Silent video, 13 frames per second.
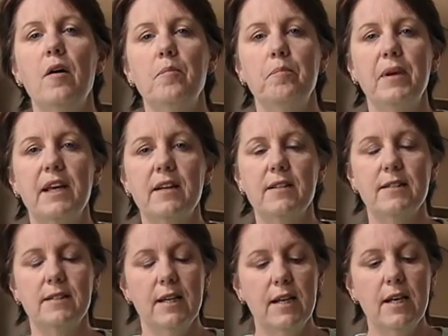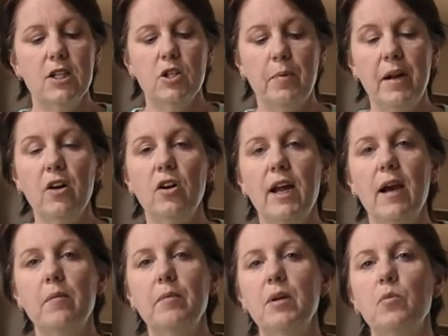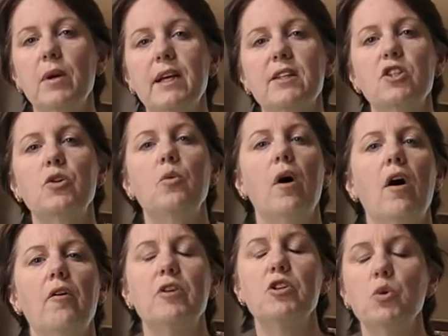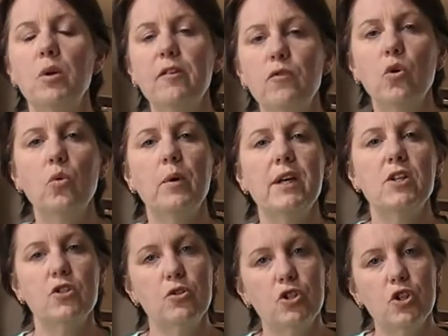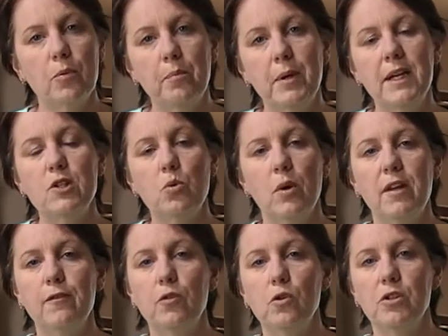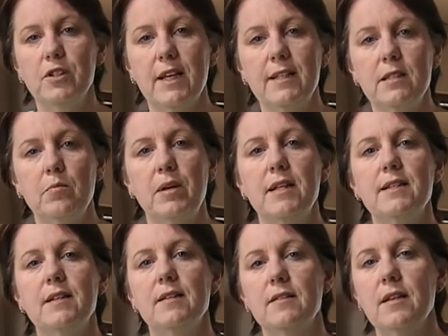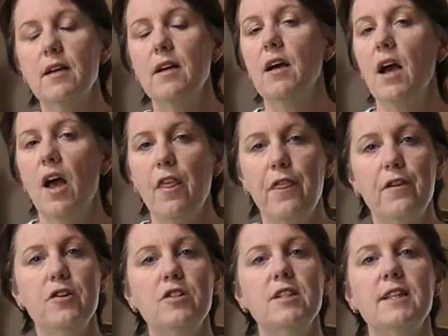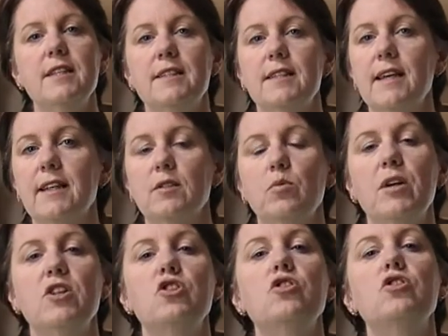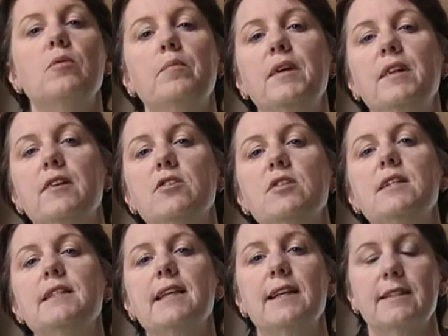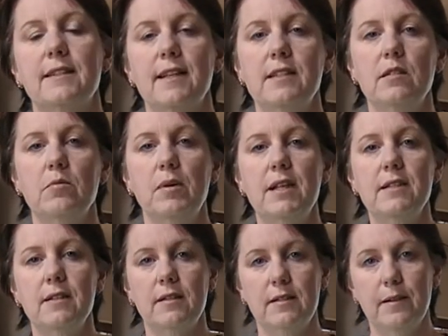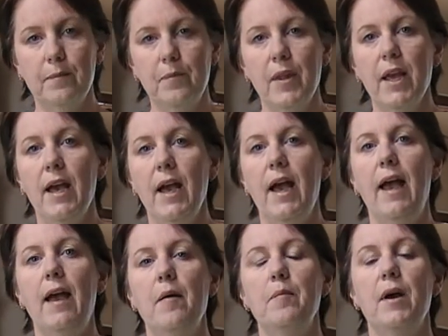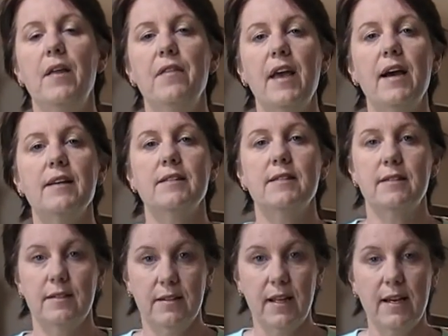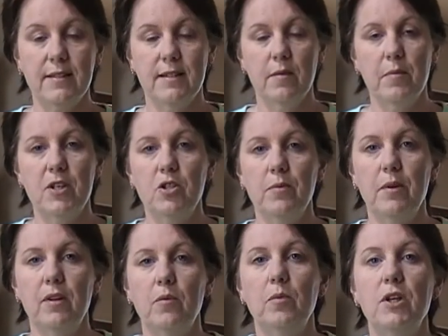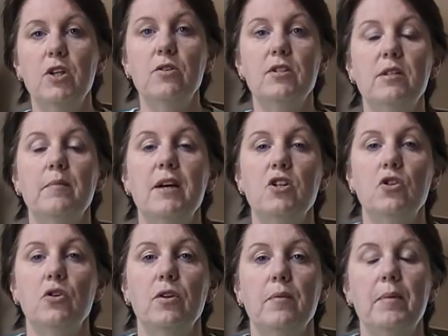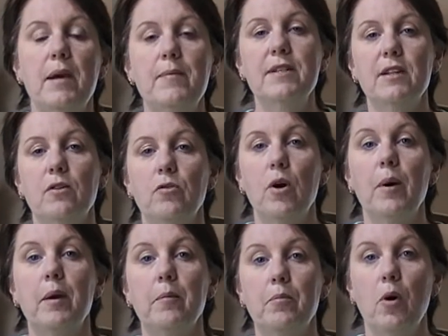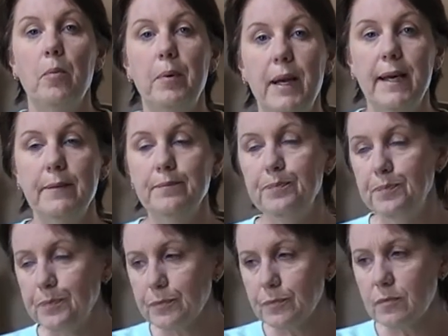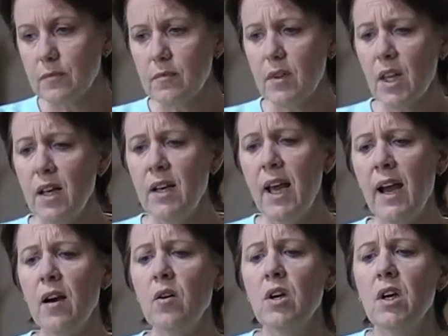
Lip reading: because depending on how many weeks you are, at 24 weeks you should be 24 centimetres, at 36 weeks you should be 36 centimetres, and that's the measurement that we use to make sure that babies are growing properly. Now,